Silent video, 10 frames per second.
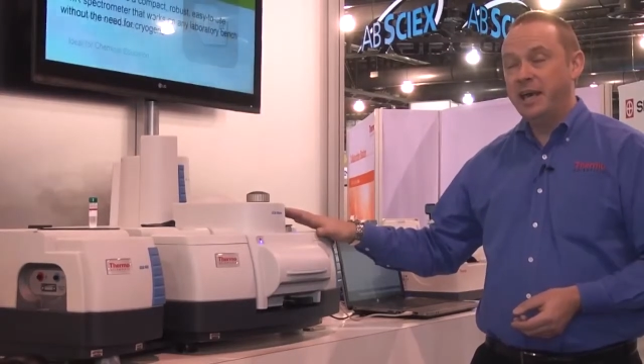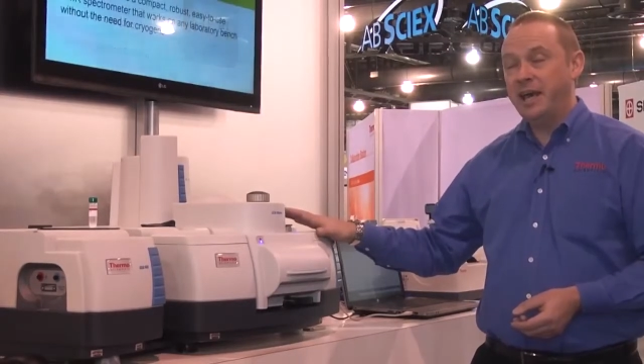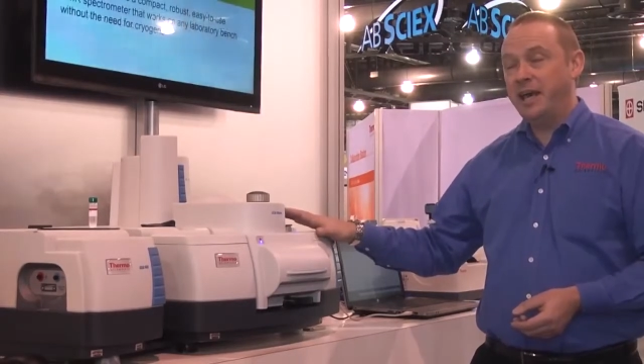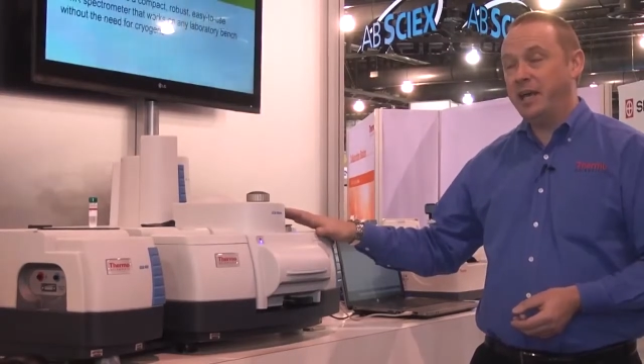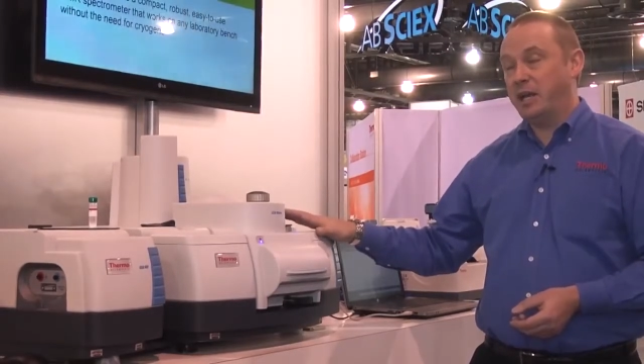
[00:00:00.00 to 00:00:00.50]

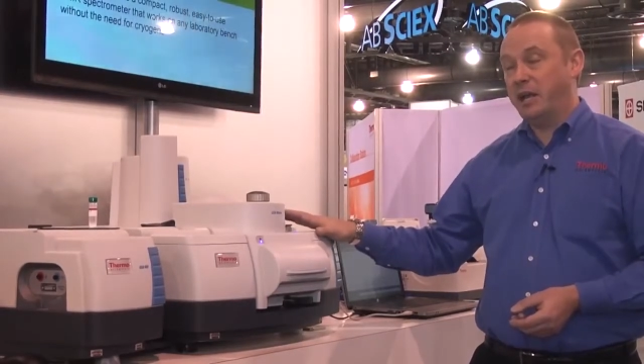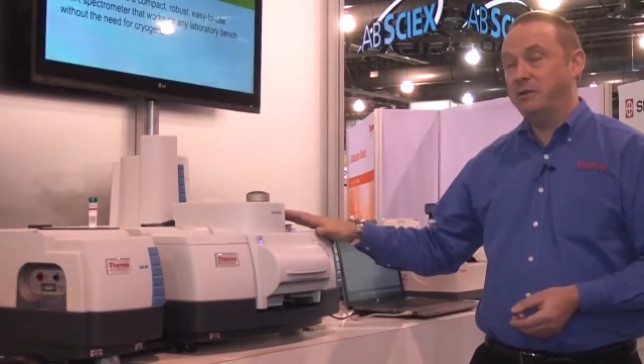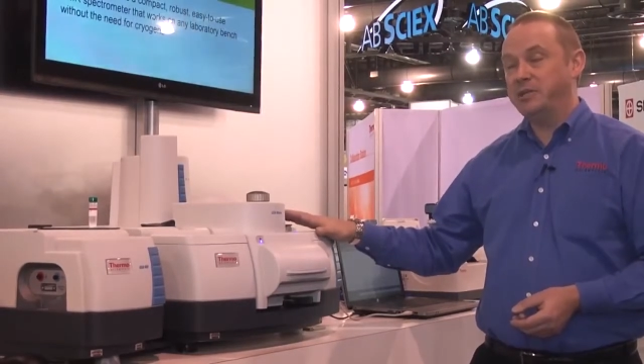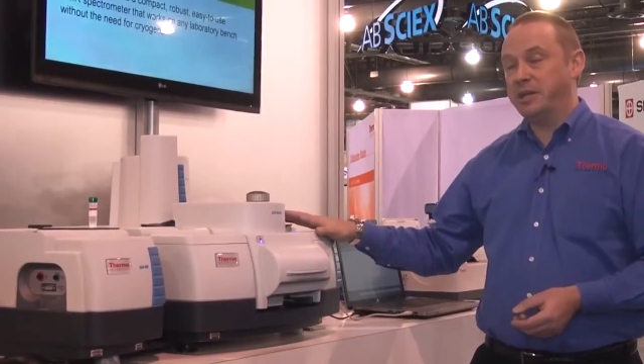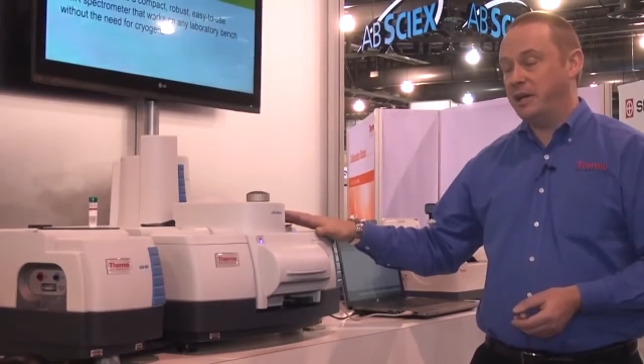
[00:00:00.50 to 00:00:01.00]

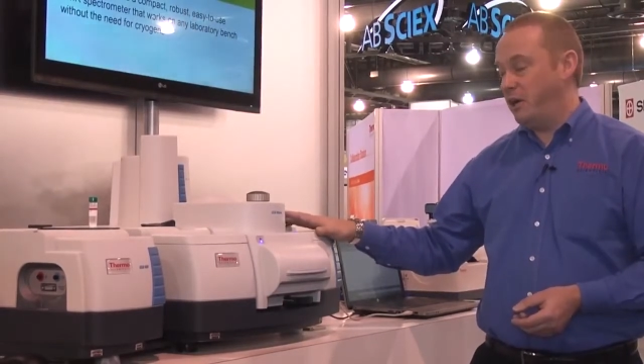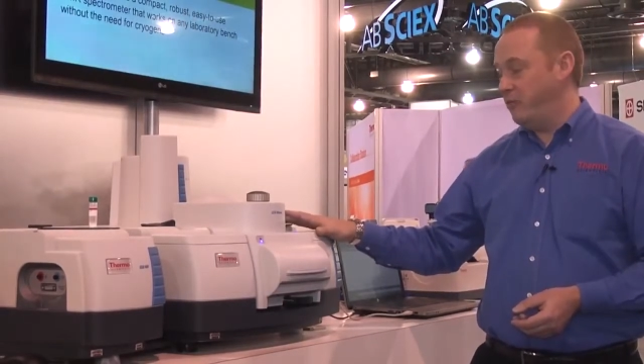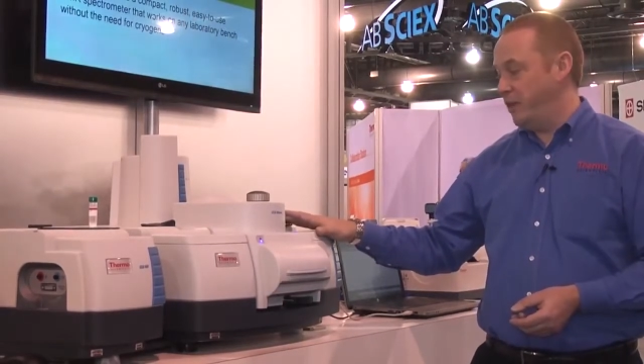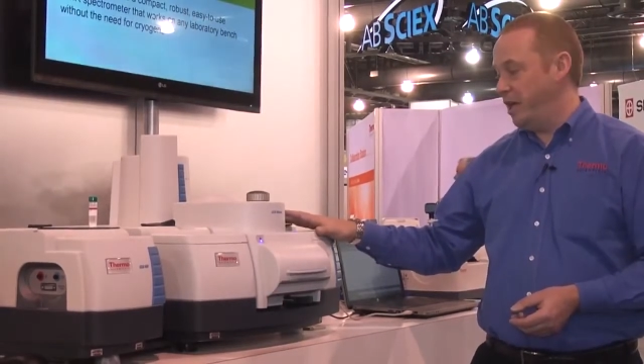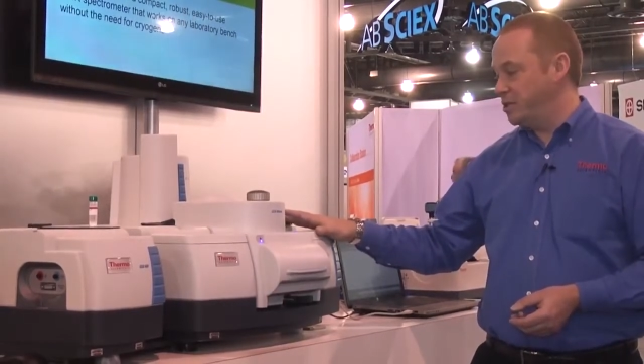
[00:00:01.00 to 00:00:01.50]
enclosure
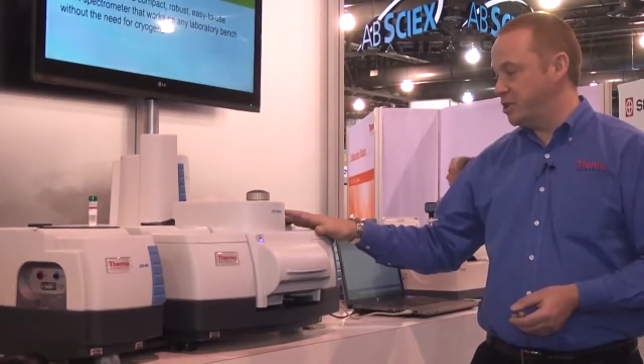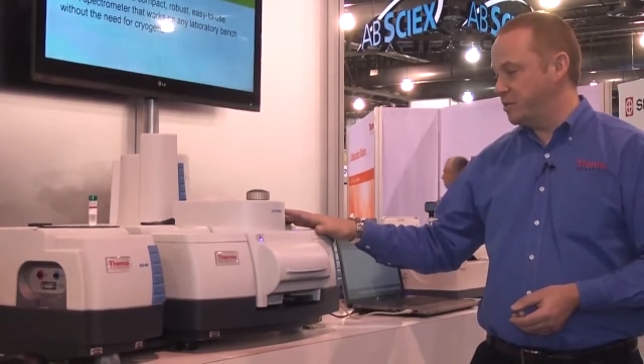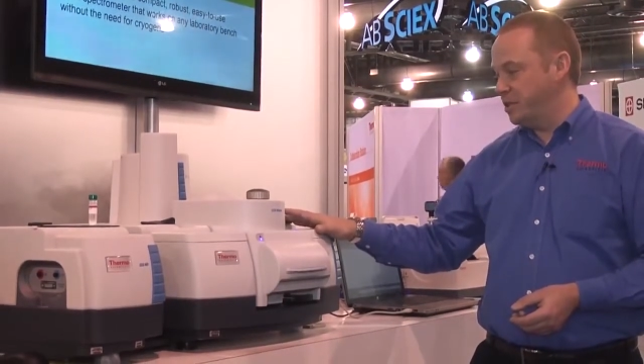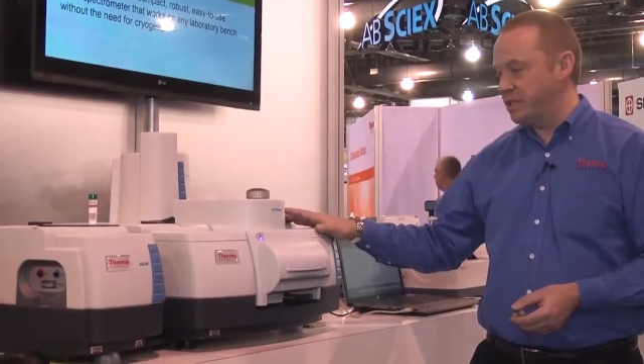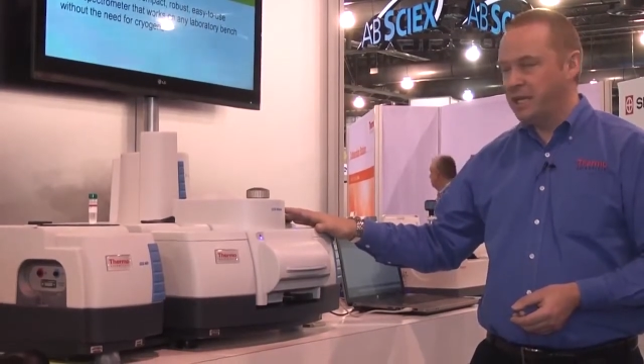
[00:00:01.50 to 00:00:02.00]
of the
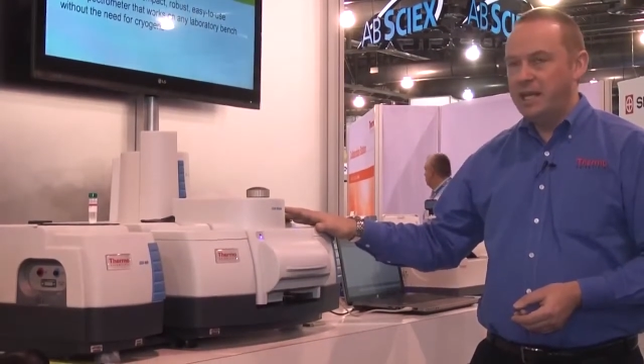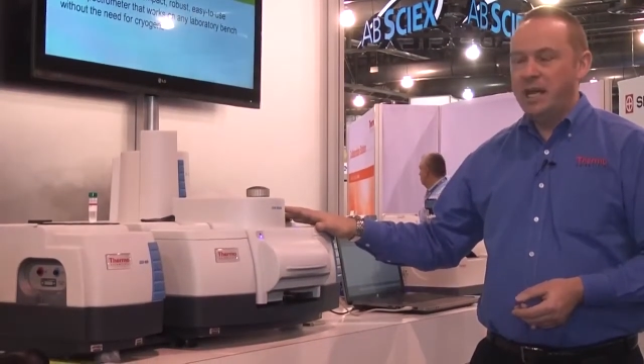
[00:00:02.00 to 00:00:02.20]
instrument.